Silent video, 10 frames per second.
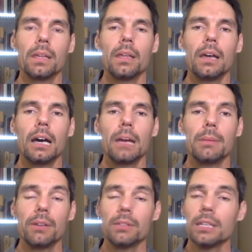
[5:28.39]
If
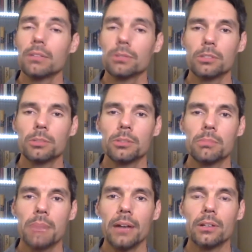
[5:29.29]
everything's reducible to
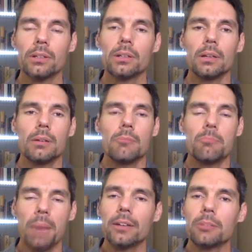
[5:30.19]
matter,
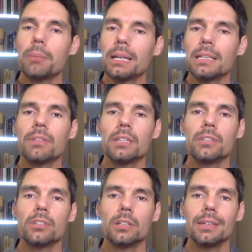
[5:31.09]
matter by
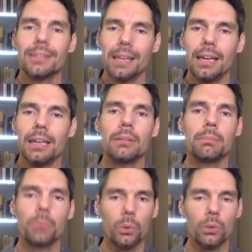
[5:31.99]
definition is
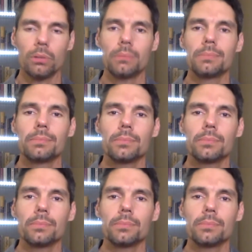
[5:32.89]
amoral.